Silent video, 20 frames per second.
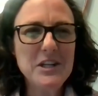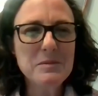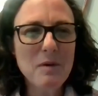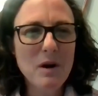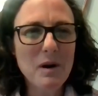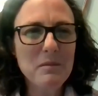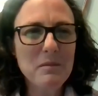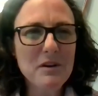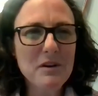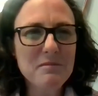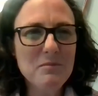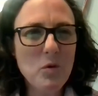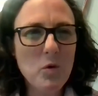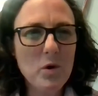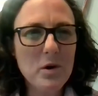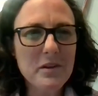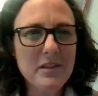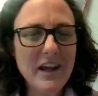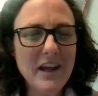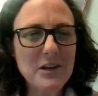Eat Smart, Move
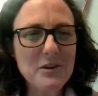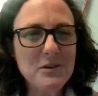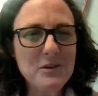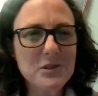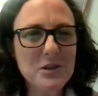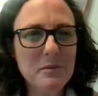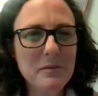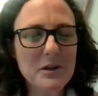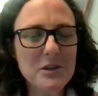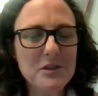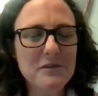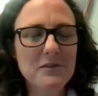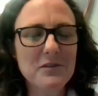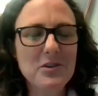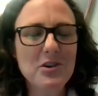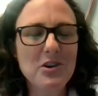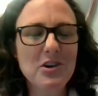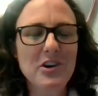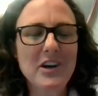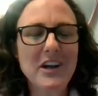More, thank you so much for
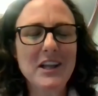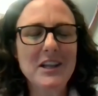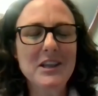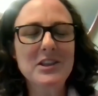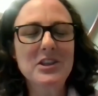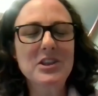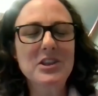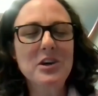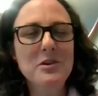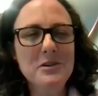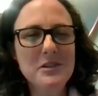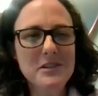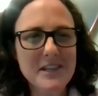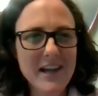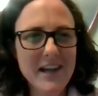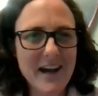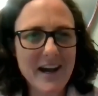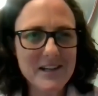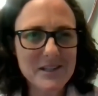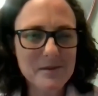your
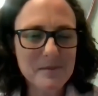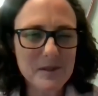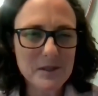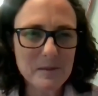enthusiasm,